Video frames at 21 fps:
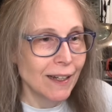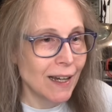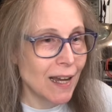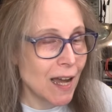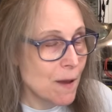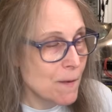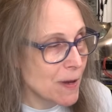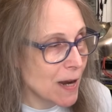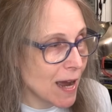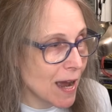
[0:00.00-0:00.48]

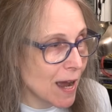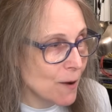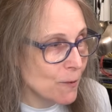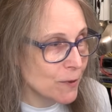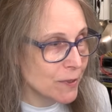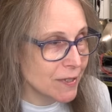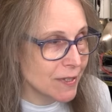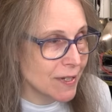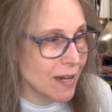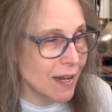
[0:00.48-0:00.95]
I mean, I
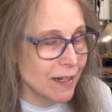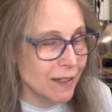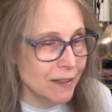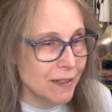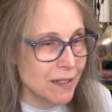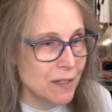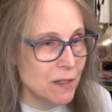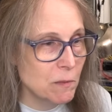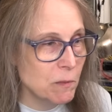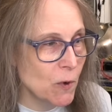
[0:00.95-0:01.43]
was kind
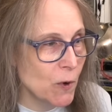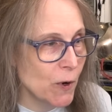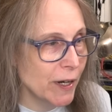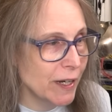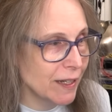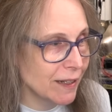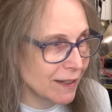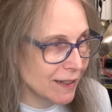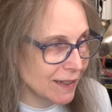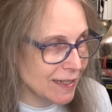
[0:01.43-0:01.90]
of
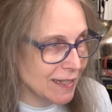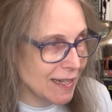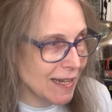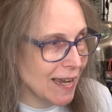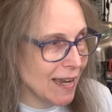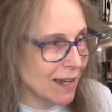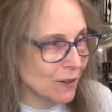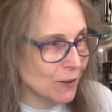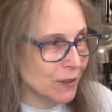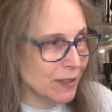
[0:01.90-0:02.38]
disappointed. The
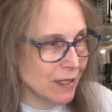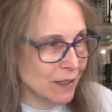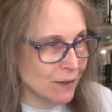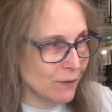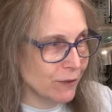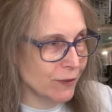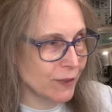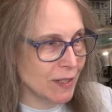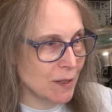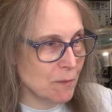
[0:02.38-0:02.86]
T-handle
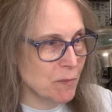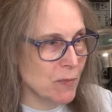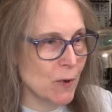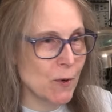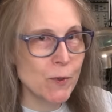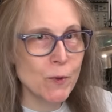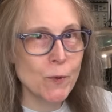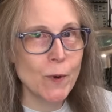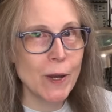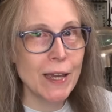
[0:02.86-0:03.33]
didn't flip
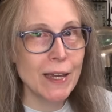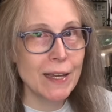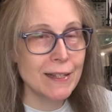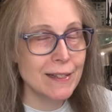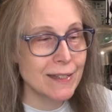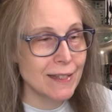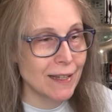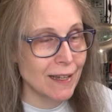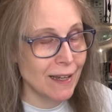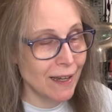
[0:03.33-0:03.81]
both
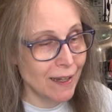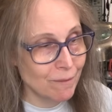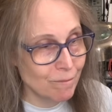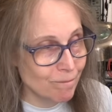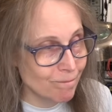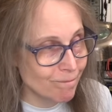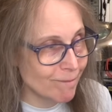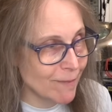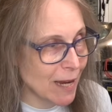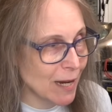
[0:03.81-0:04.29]
ways. I,
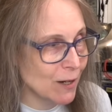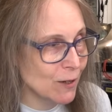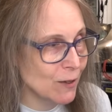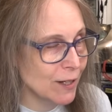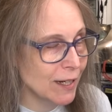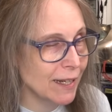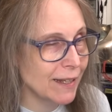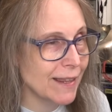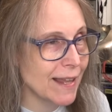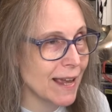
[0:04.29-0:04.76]
I
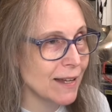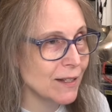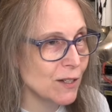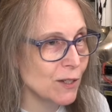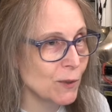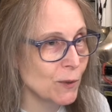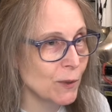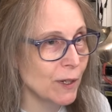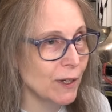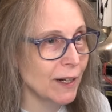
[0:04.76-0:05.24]
couldn't get that
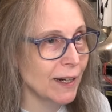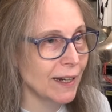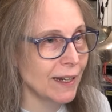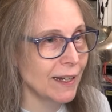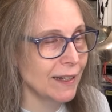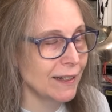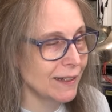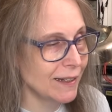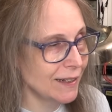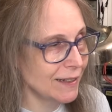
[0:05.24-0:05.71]
to work.
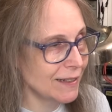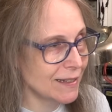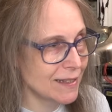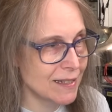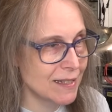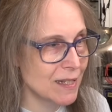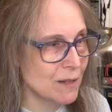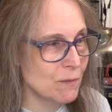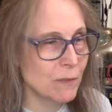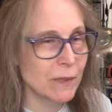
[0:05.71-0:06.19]
And it
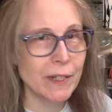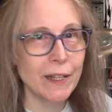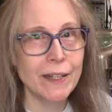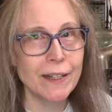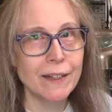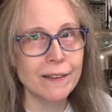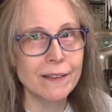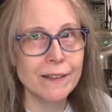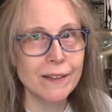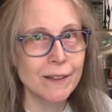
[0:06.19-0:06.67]
seemed
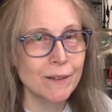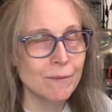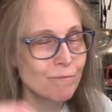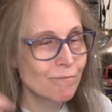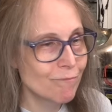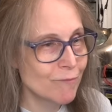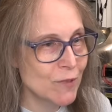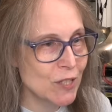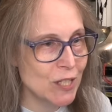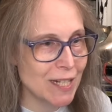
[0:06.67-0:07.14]
like the
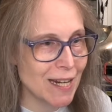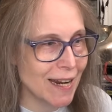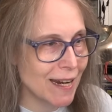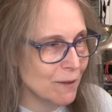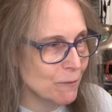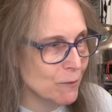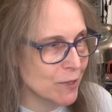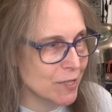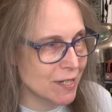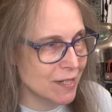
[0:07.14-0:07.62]

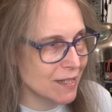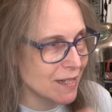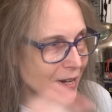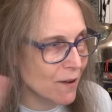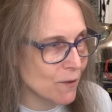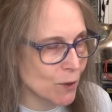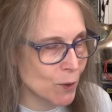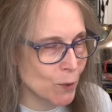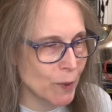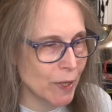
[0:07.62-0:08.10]
chain was just
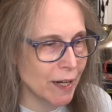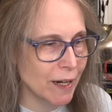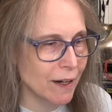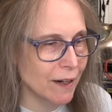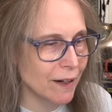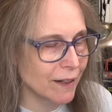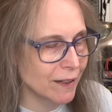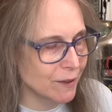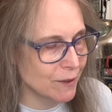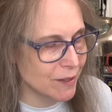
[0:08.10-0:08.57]

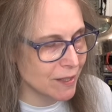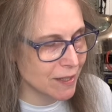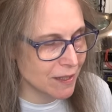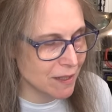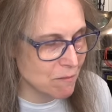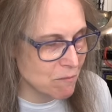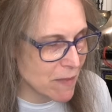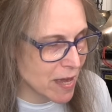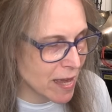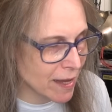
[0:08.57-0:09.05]
everywhere, and it was
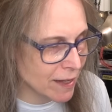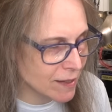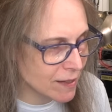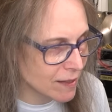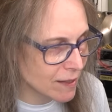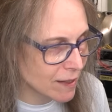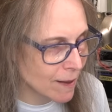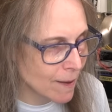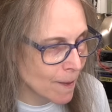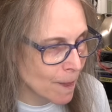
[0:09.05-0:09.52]
just a
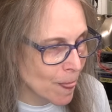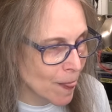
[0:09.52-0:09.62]
mess.